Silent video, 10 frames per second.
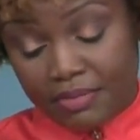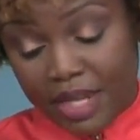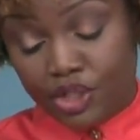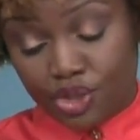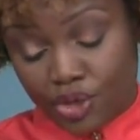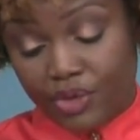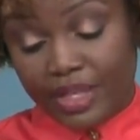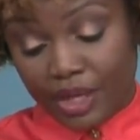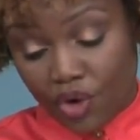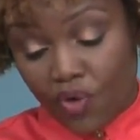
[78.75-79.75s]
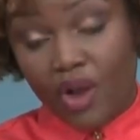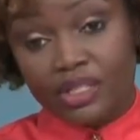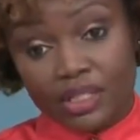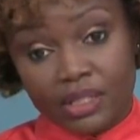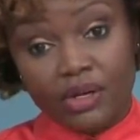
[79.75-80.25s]
made sure that
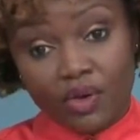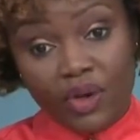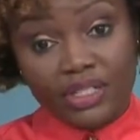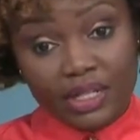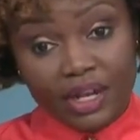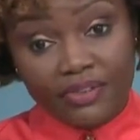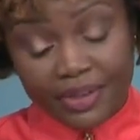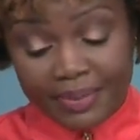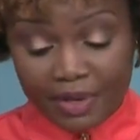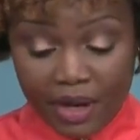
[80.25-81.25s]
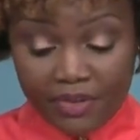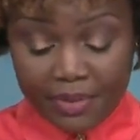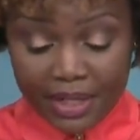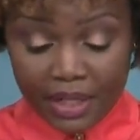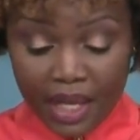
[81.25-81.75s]
across the
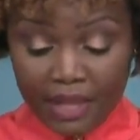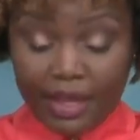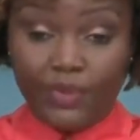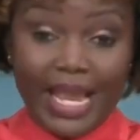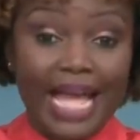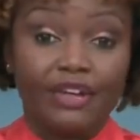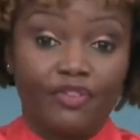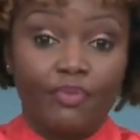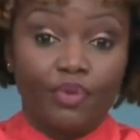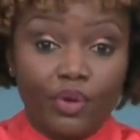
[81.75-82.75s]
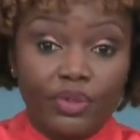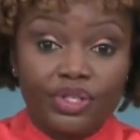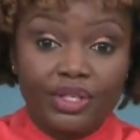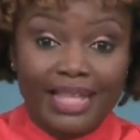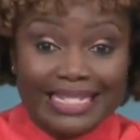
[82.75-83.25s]
government that we had an
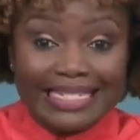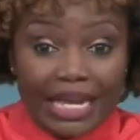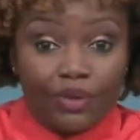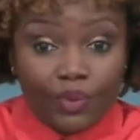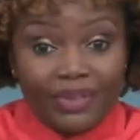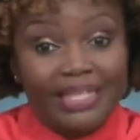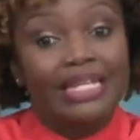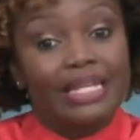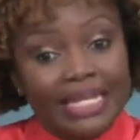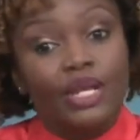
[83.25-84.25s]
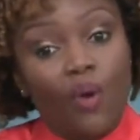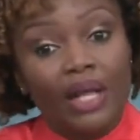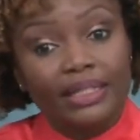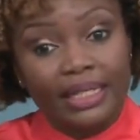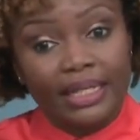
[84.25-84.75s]
approach that dealt with
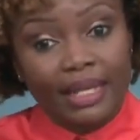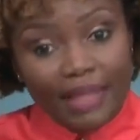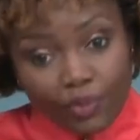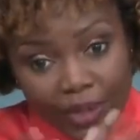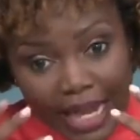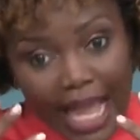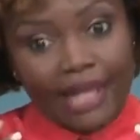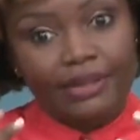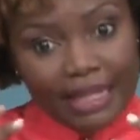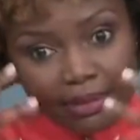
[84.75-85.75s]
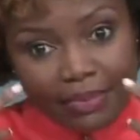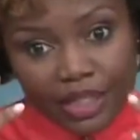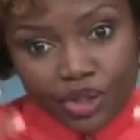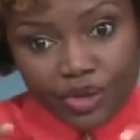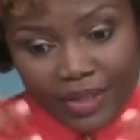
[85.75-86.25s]
inequality, that we had that
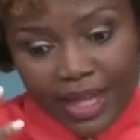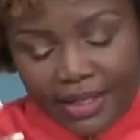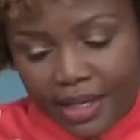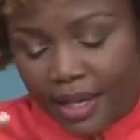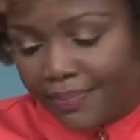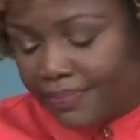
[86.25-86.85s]
made sure that